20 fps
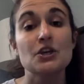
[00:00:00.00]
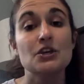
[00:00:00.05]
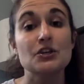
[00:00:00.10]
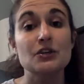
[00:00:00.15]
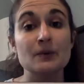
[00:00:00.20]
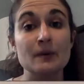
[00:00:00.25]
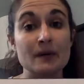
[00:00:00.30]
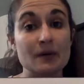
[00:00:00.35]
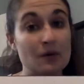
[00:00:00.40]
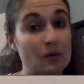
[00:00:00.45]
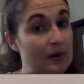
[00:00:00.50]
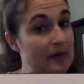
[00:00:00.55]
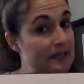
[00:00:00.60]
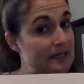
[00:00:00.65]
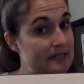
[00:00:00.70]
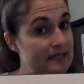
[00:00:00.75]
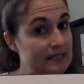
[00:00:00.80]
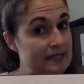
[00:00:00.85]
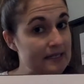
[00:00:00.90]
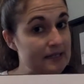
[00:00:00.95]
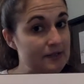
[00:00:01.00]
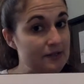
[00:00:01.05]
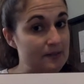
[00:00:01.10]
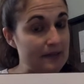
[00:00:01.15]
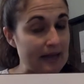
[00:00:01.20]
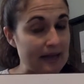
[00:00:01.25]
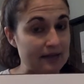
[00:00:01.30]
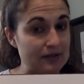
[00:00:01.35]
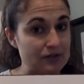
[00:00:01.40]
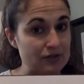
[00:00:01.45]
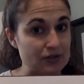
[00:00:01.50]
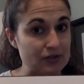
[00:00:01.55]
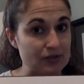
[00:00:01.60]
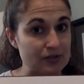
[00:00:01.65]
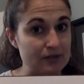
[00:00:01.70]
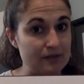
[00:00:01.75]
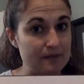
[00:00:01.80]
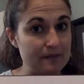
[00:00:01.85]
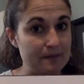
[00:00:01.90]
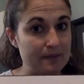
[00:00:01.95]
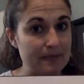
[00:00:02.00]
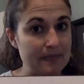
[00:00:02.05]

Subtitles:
You are going to need your math journal.